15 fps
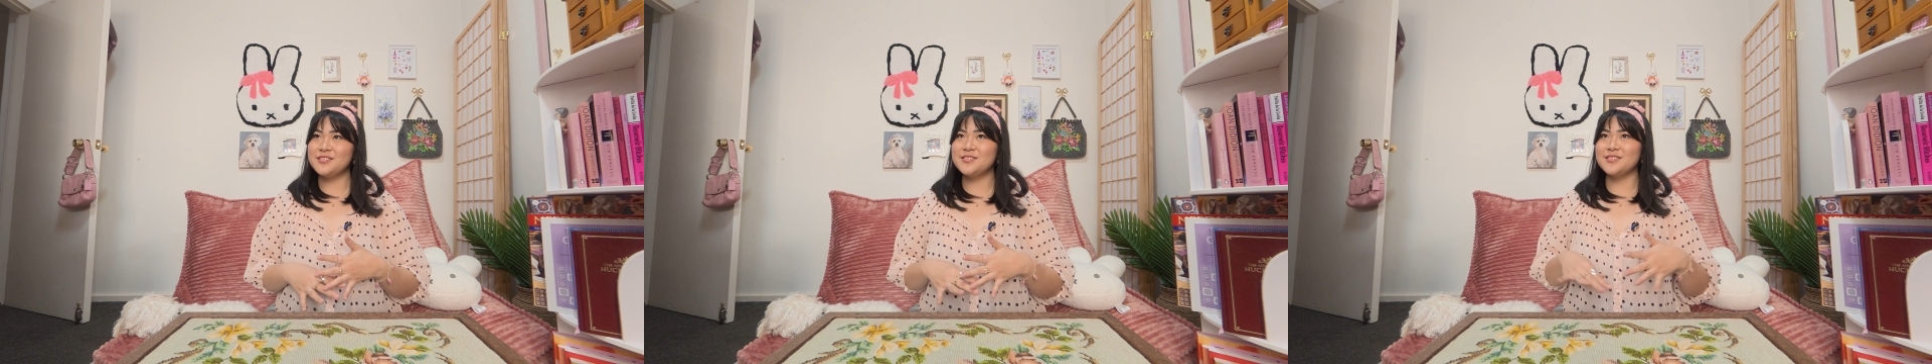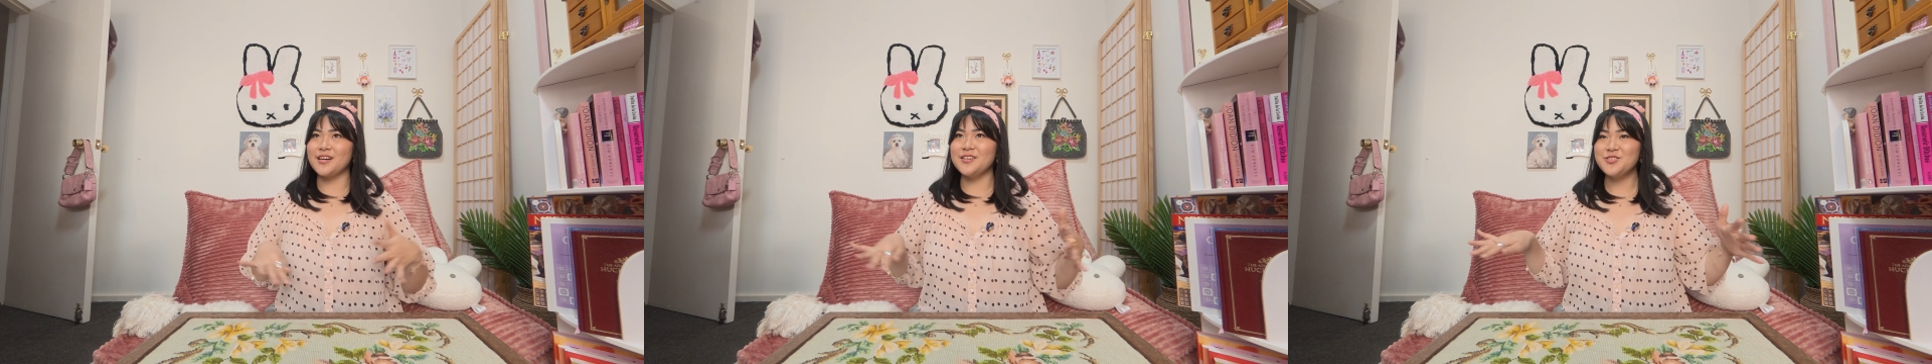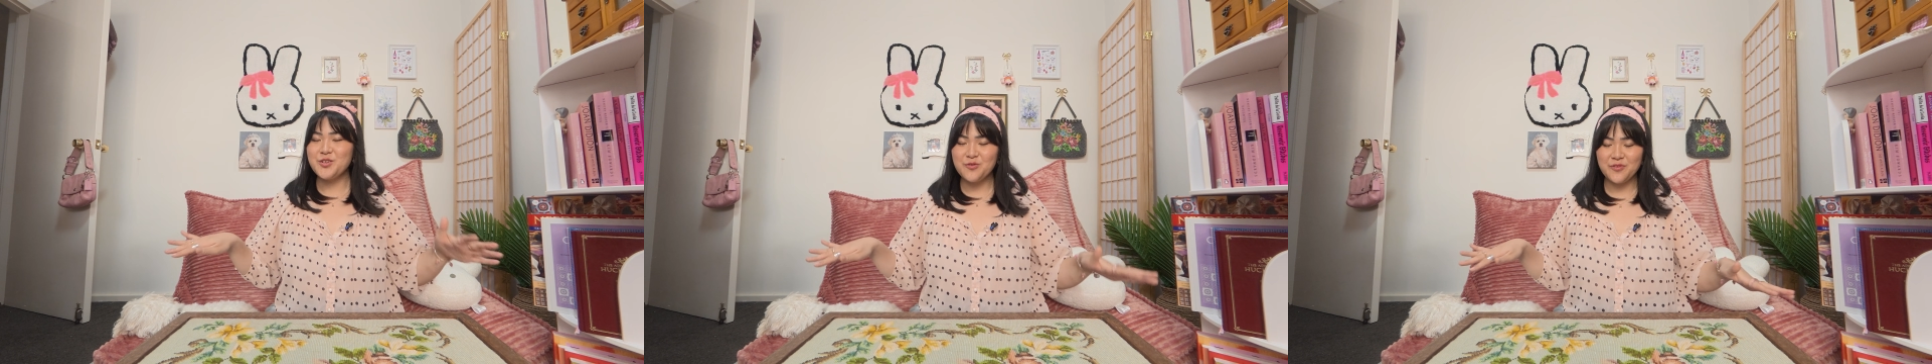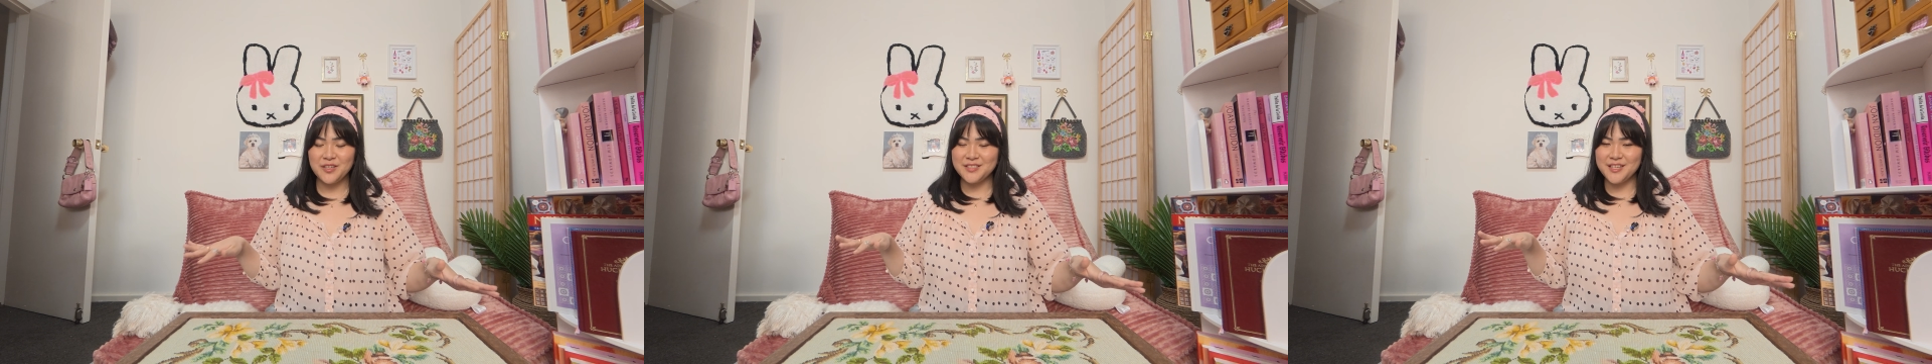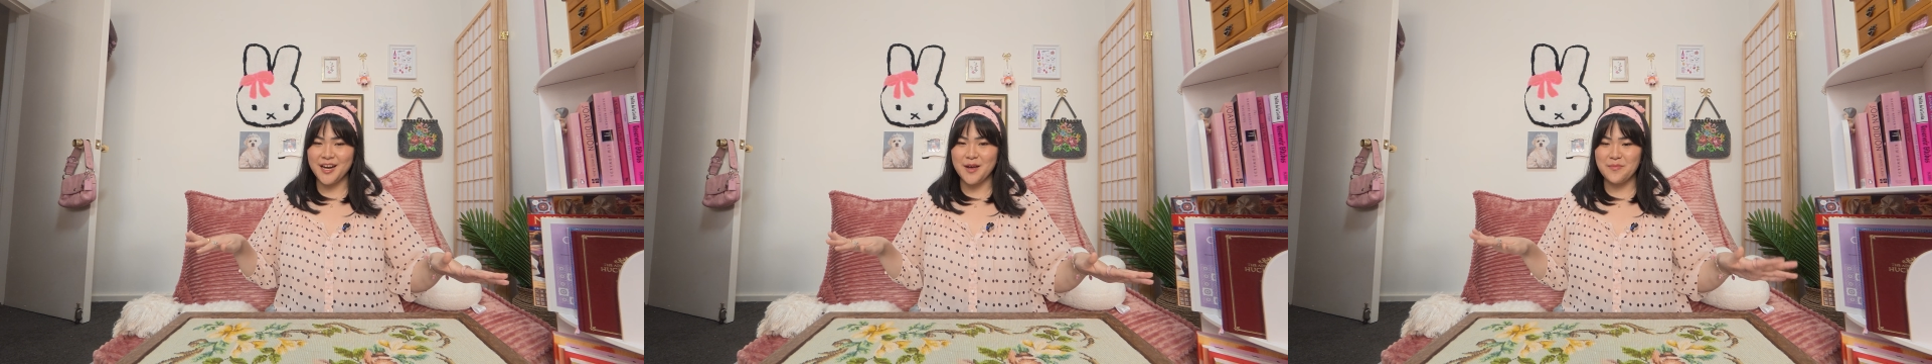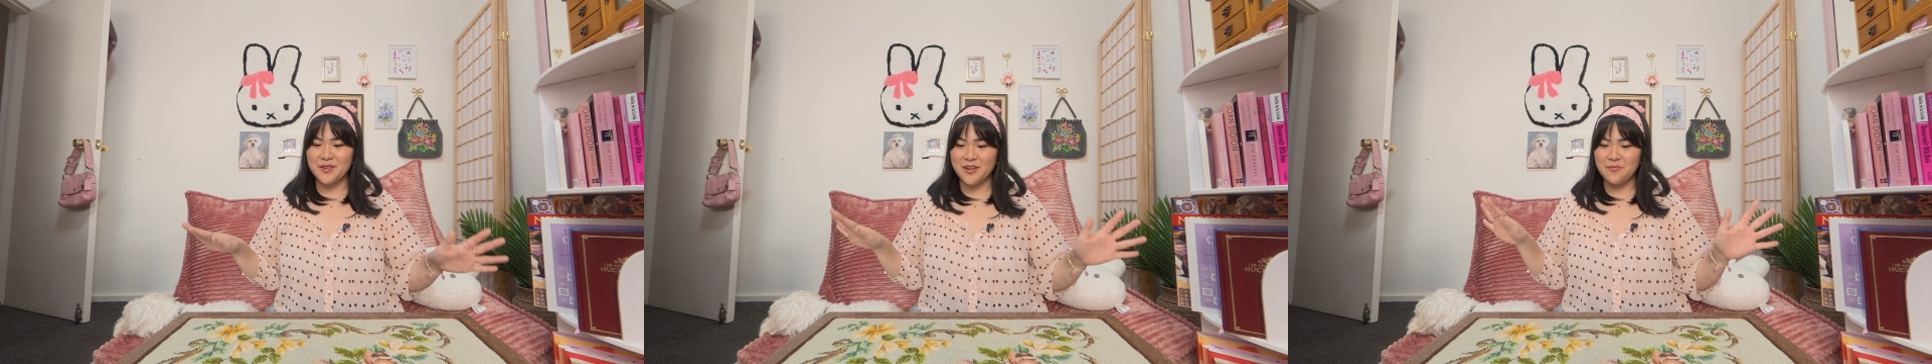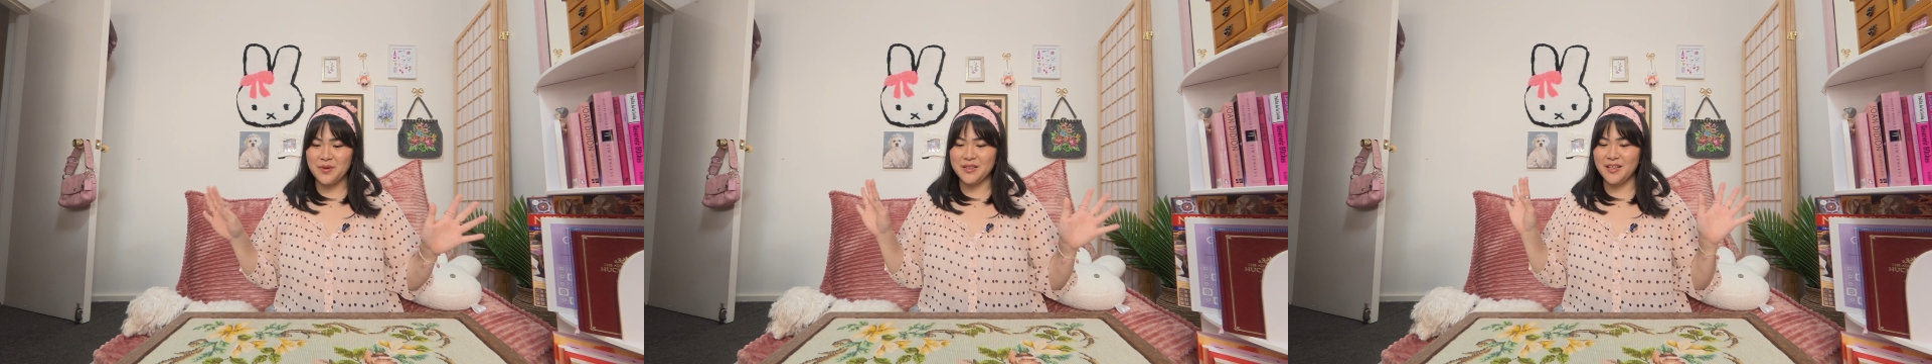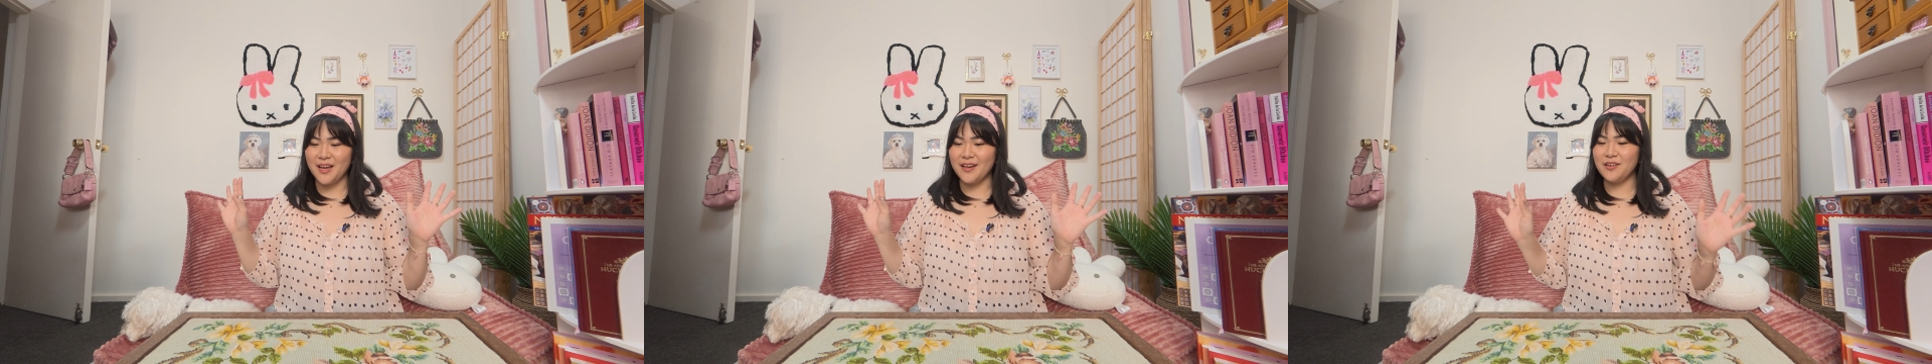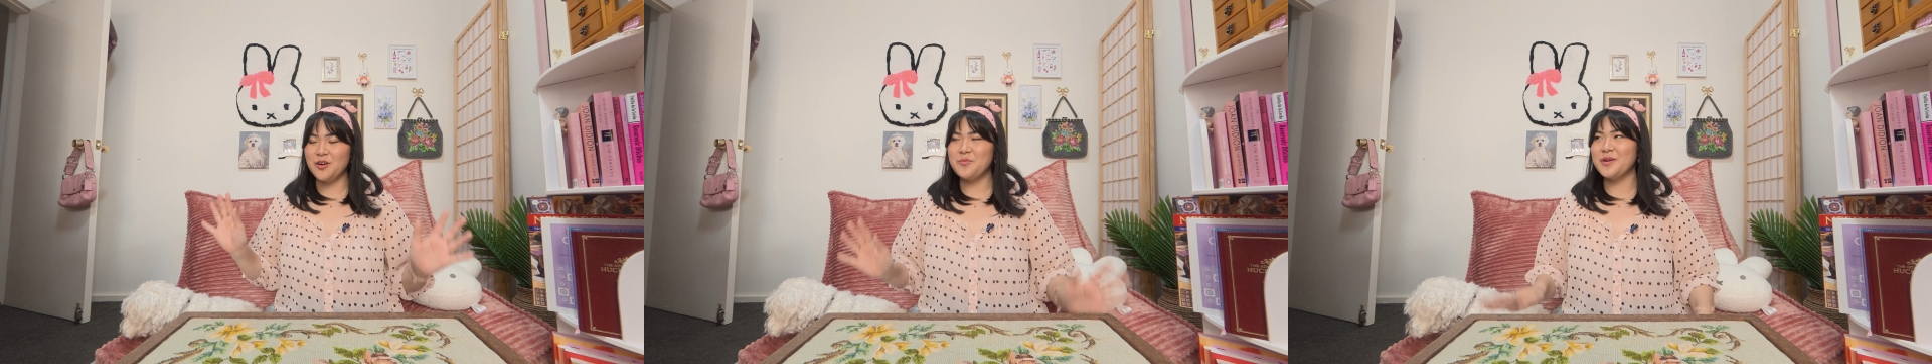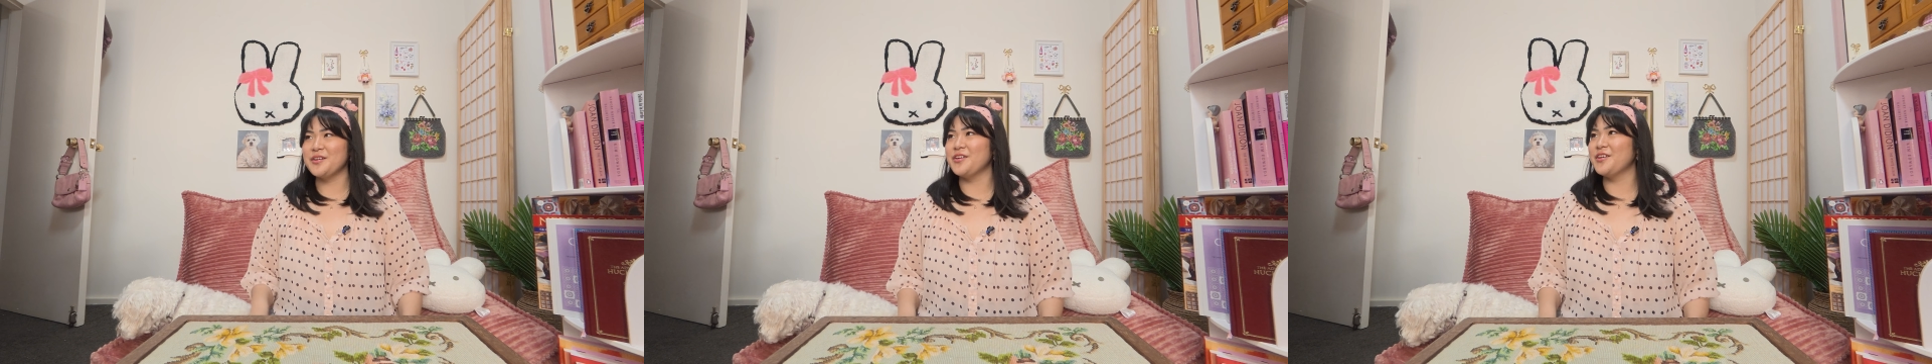such a fun time that I've been like,
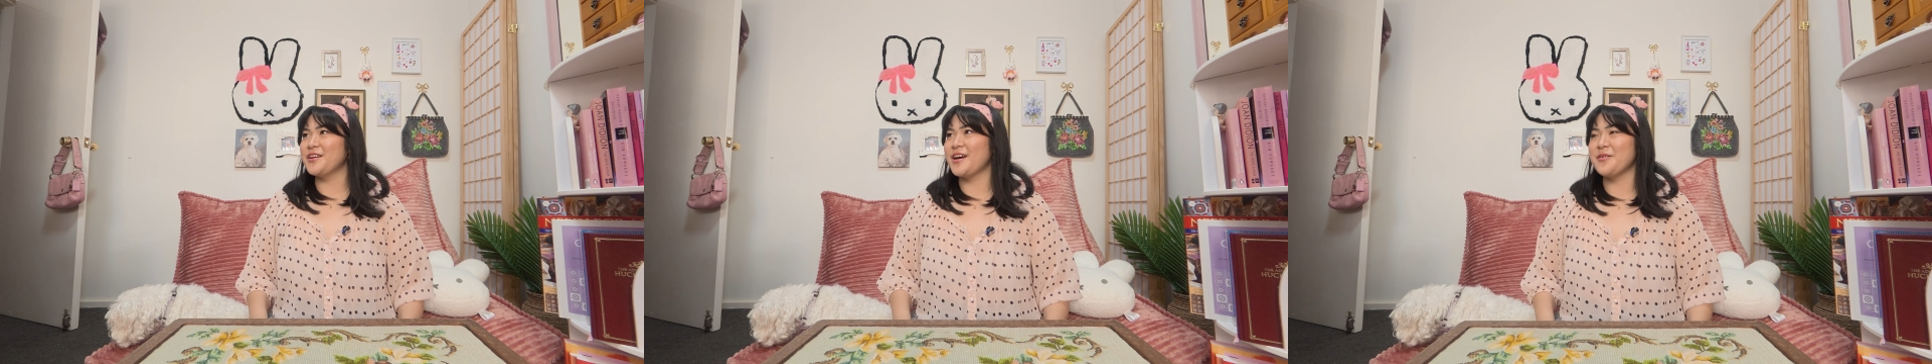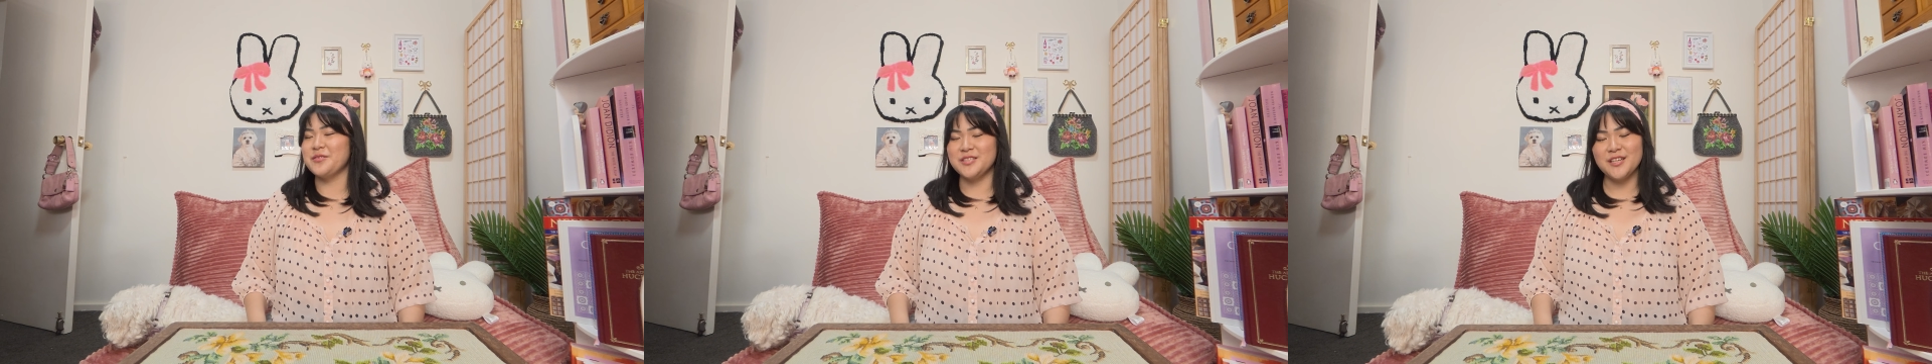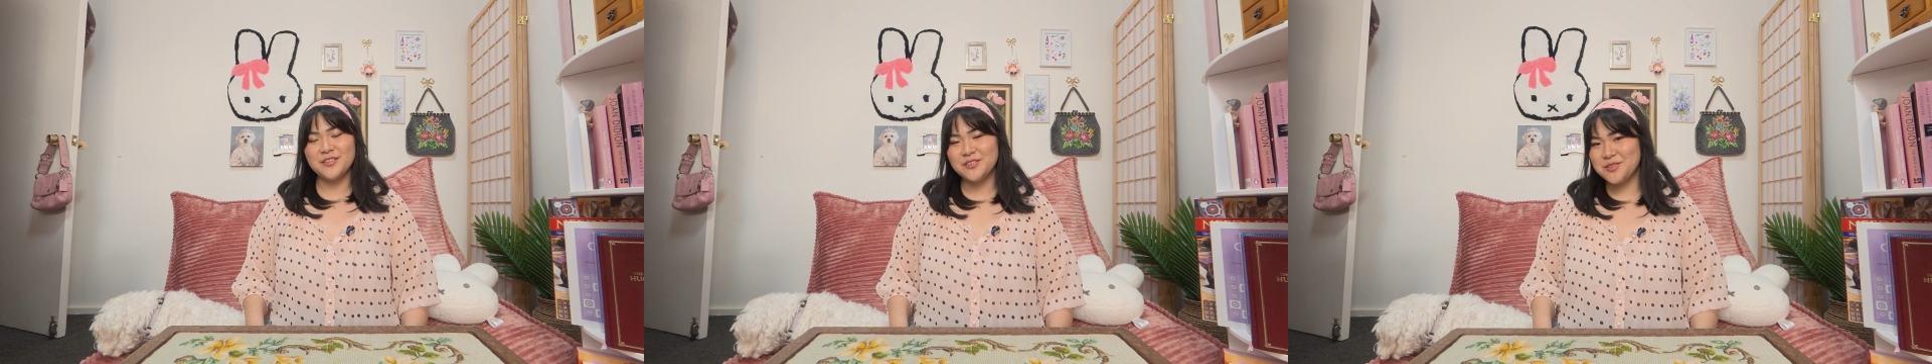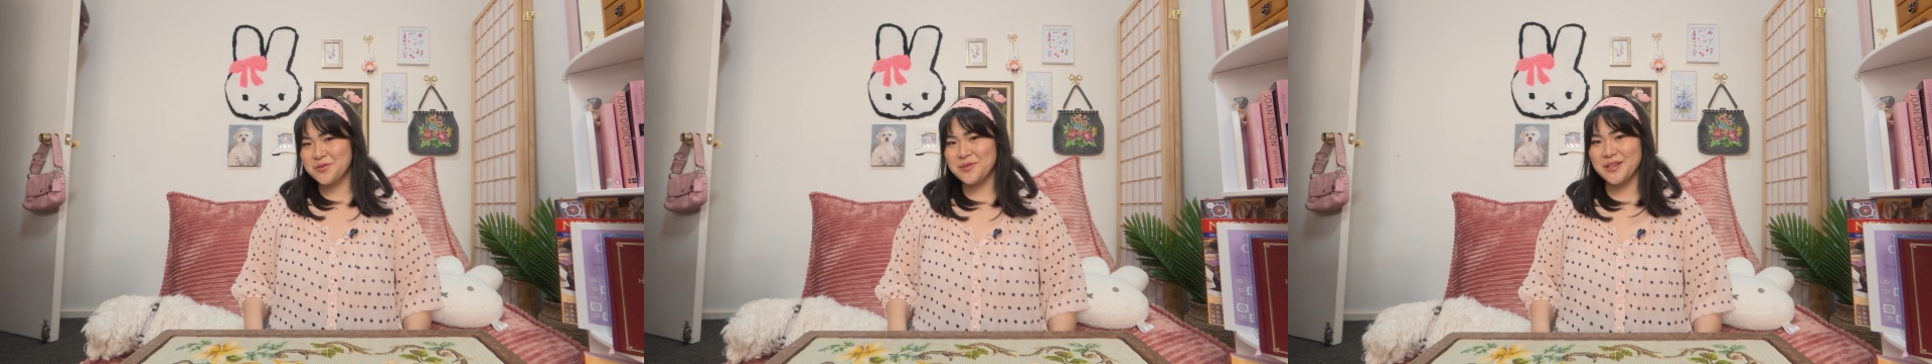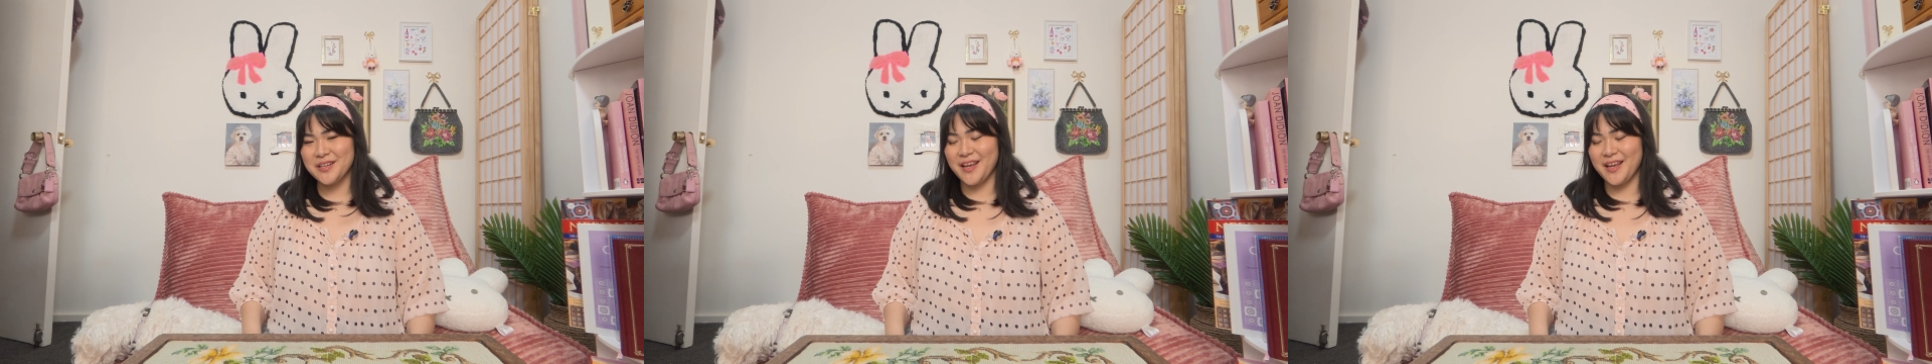oh my god, I wish I could do it